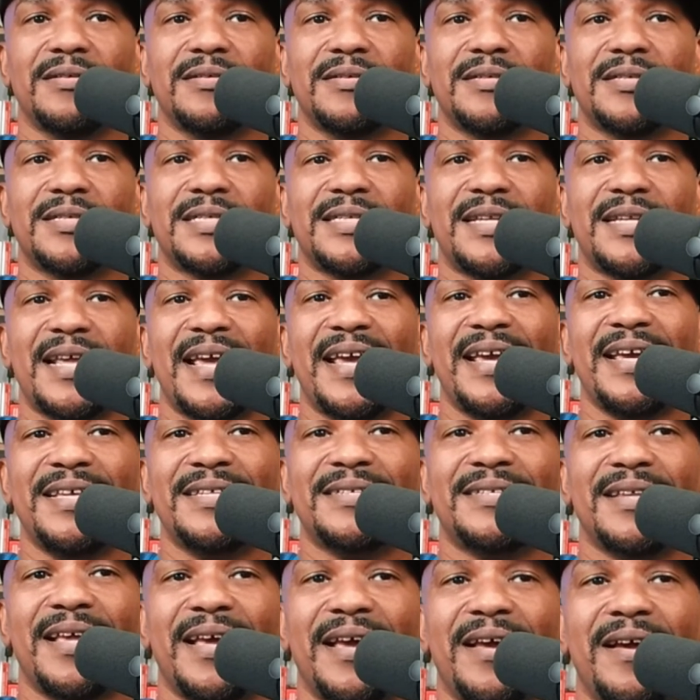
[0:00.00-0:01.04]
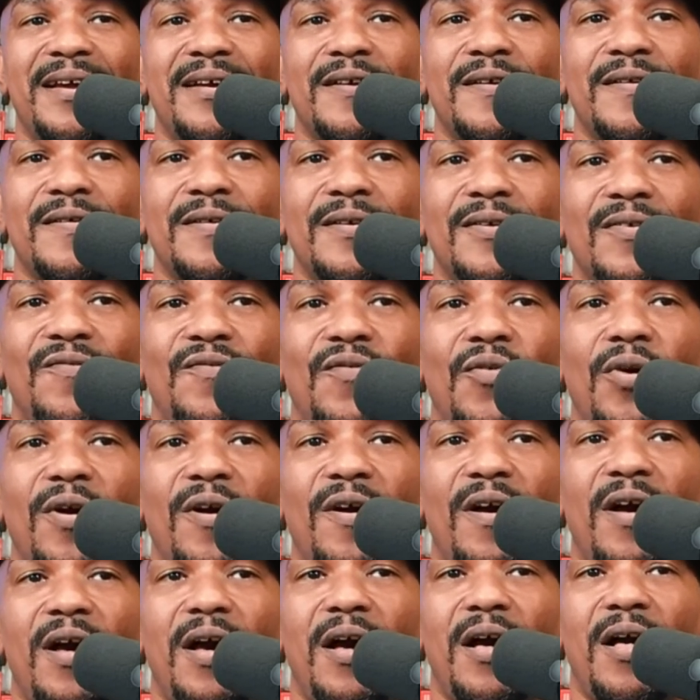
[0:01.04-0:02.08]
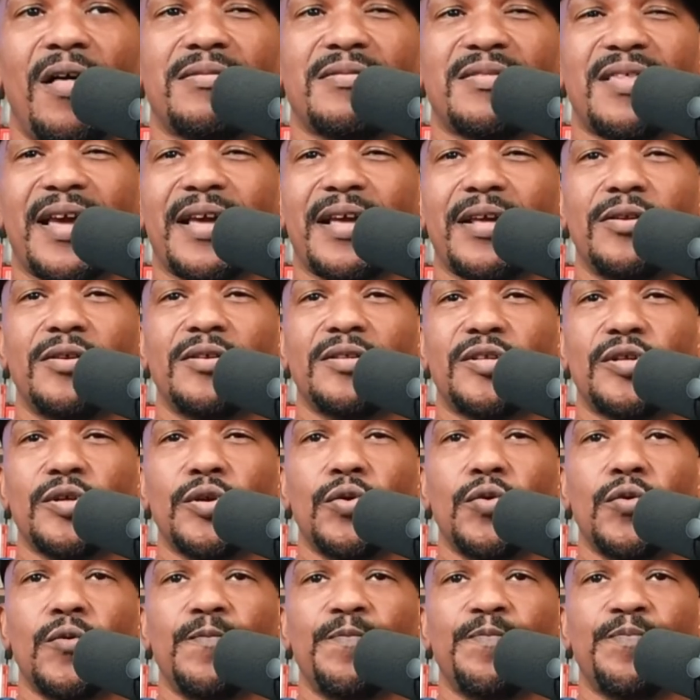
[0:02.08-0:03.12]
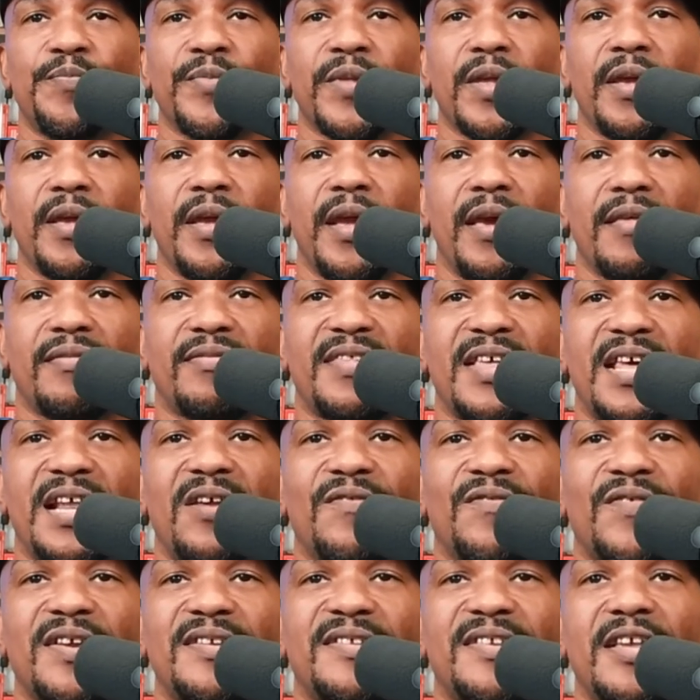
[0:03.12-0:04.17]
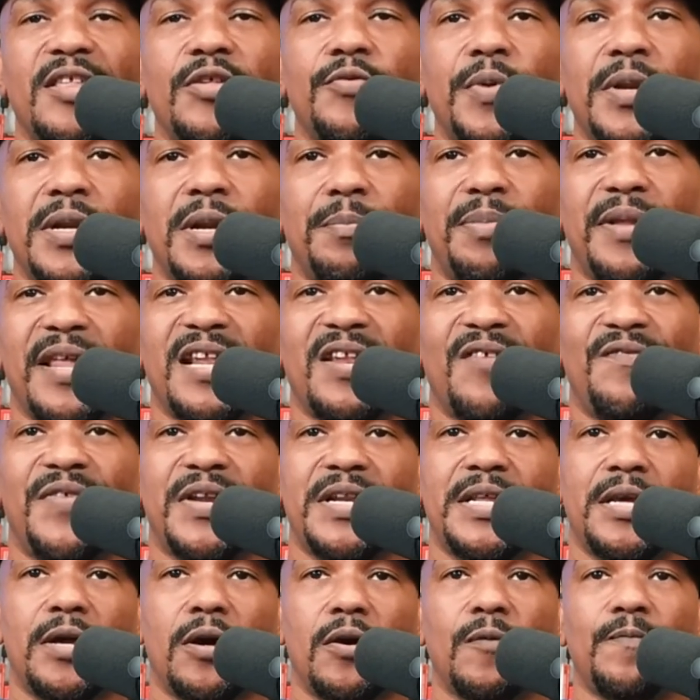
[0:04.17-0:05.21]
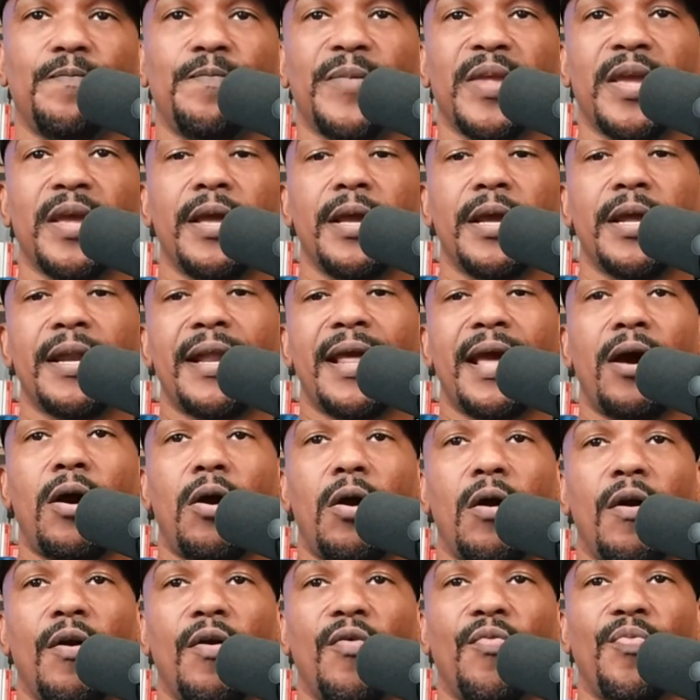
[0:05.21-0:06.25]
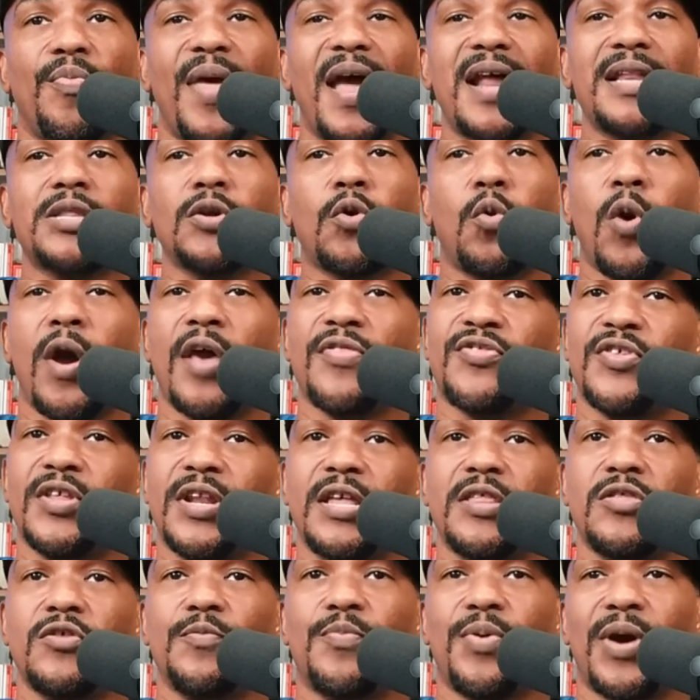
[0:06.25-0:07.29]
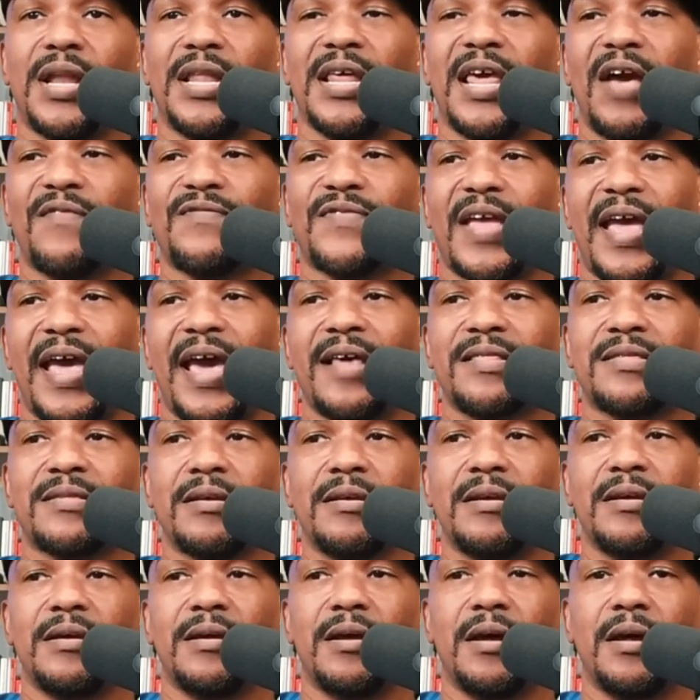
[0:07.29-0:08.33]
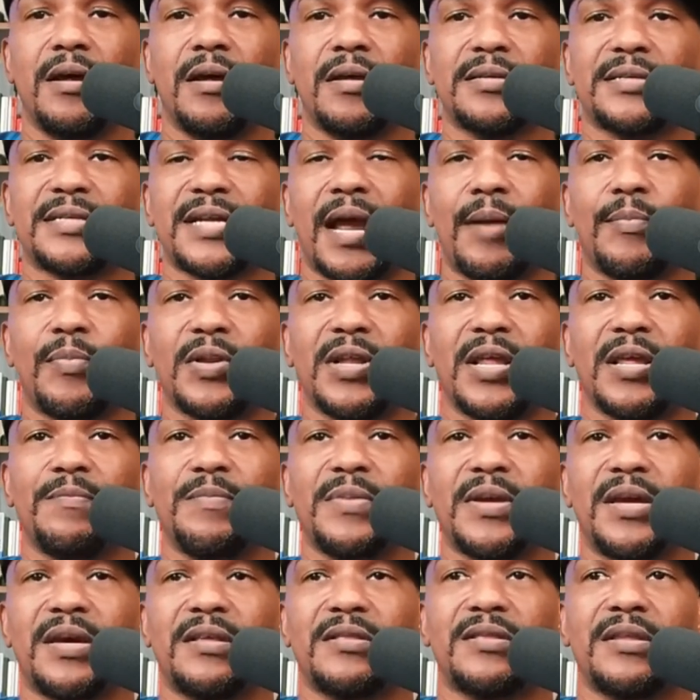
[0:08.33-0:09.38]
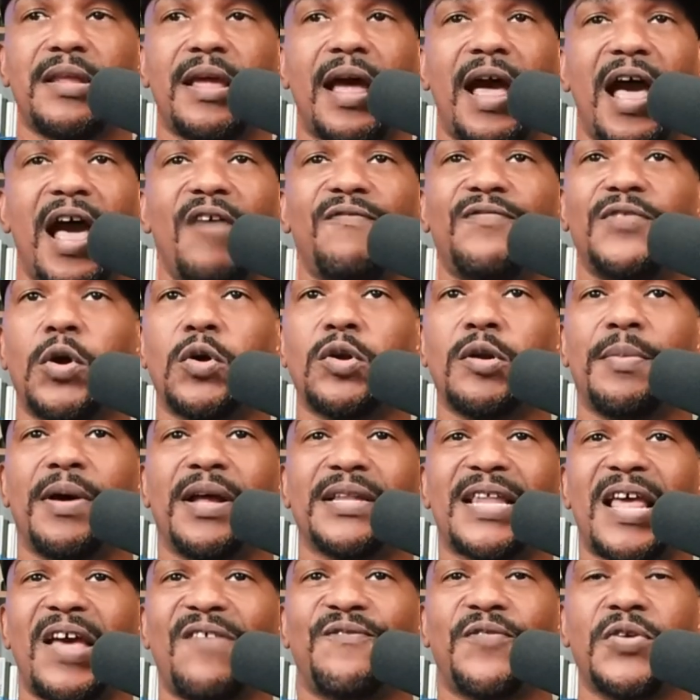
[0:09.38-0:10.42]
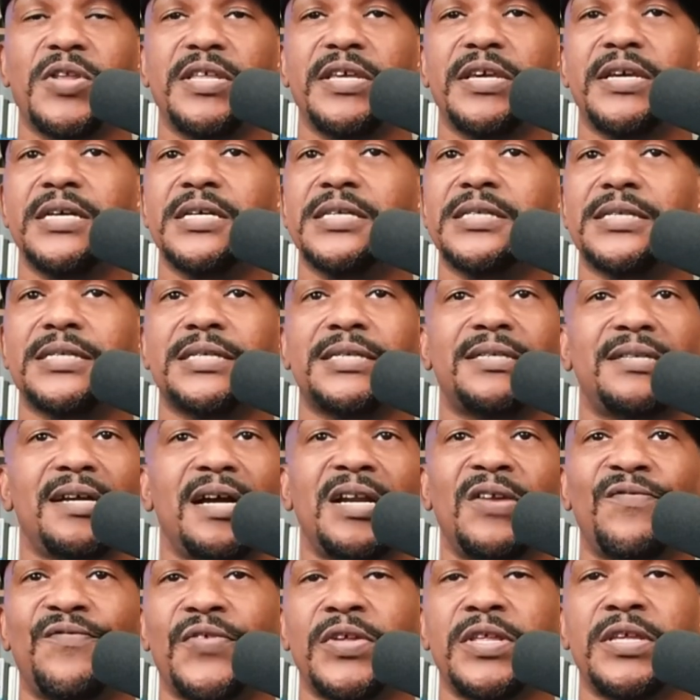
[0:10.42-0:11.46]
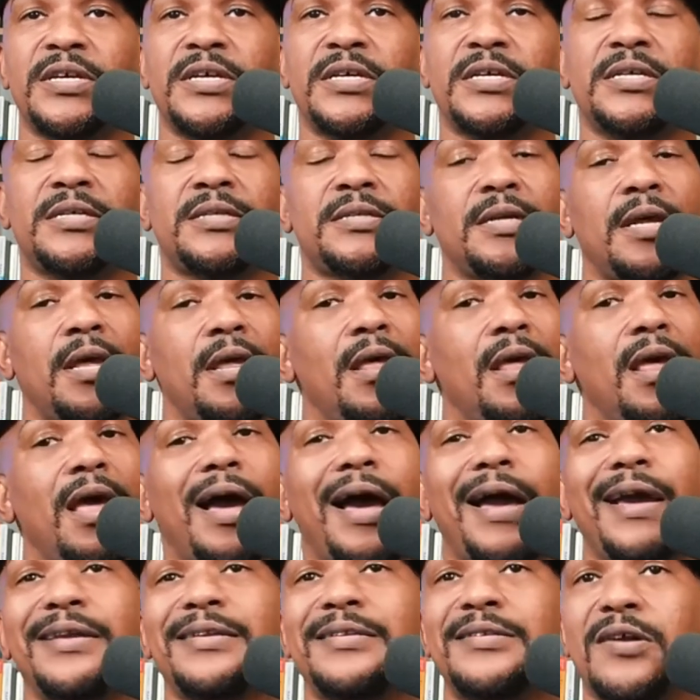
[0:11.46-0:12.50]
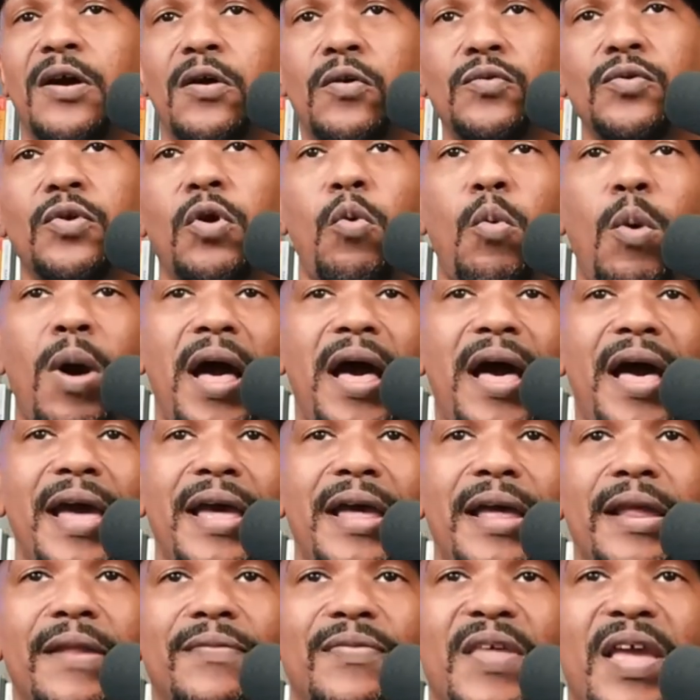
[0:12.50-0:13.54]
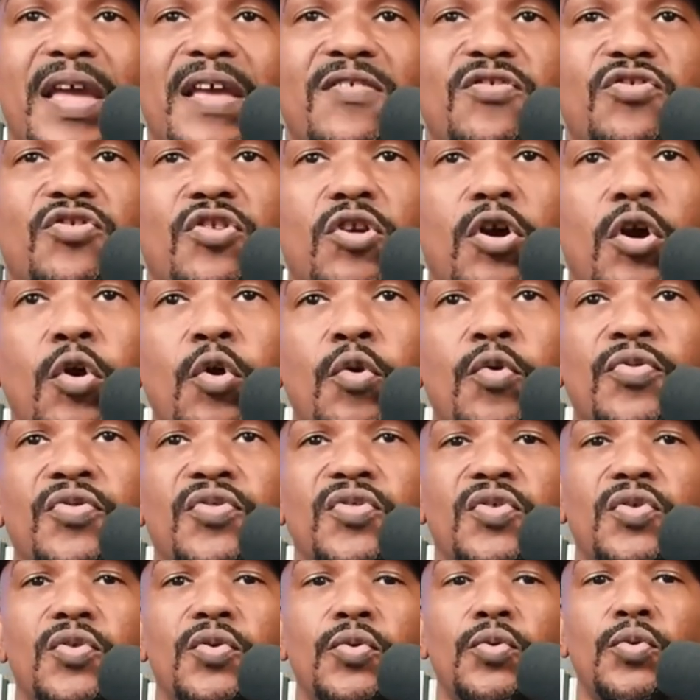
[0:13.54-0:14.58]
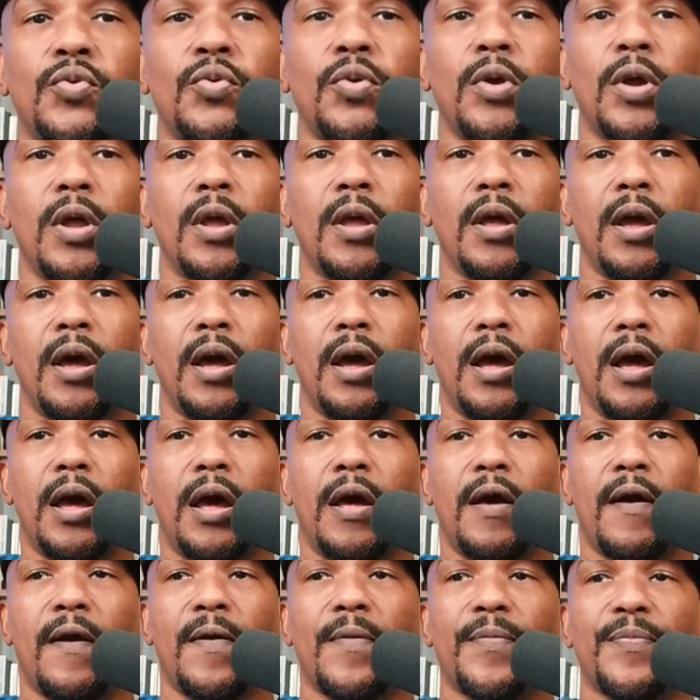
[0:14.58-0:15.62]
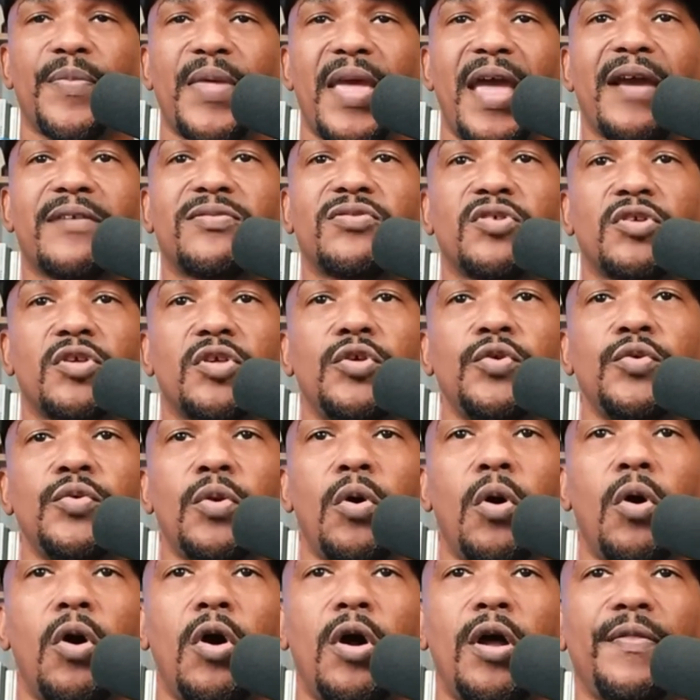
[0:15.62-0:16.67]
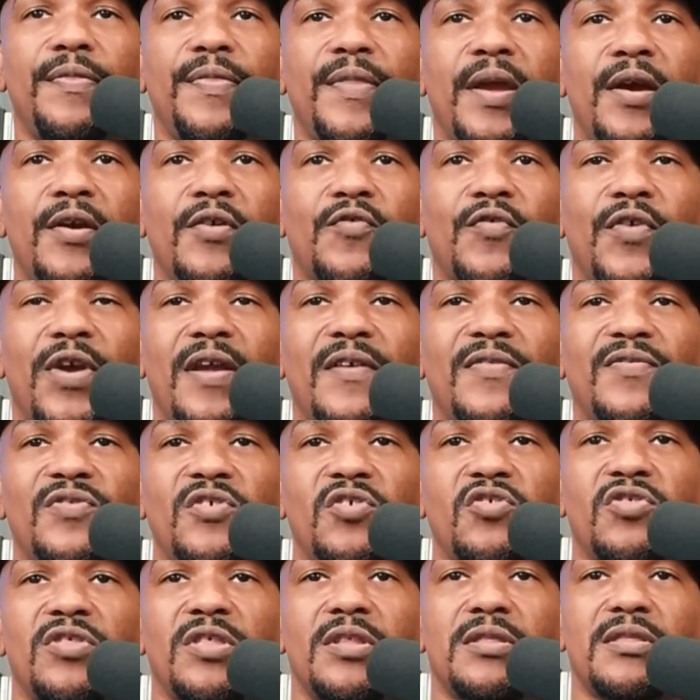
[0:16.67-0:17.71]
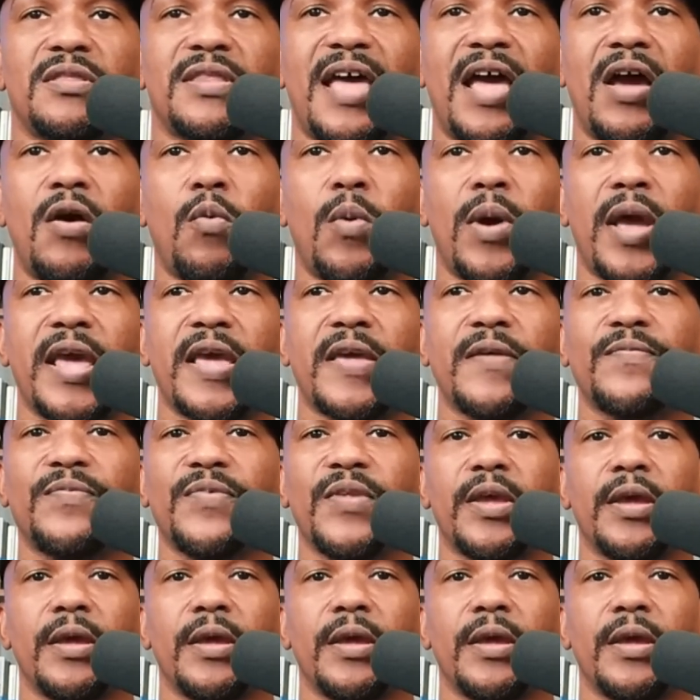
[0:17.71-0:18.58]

stays there for a second or two instead of continuing to play the video. Now, that's a question that you probably have to ask to uh, Cyberlink, because I've known about that for years. It's done it for years. I don't know why they chose to uh, execute on their transitions that way.